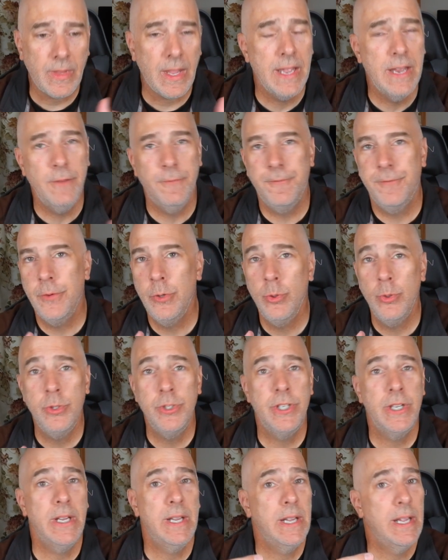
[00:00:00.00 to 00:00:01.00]

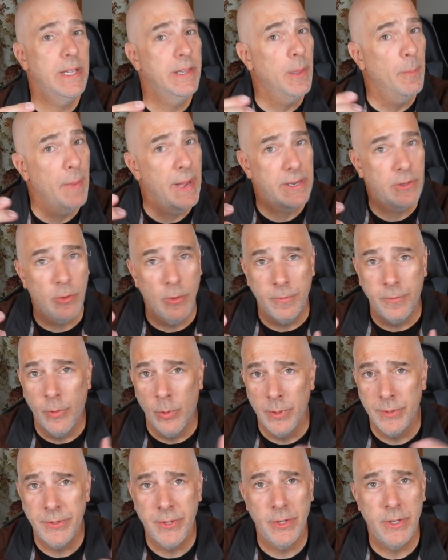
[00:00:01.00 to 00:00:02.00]
Fuji and the Micro
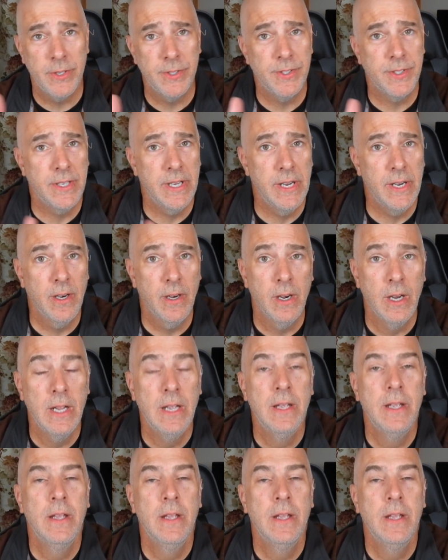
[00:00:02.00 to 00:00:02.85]
Four Thirds gear.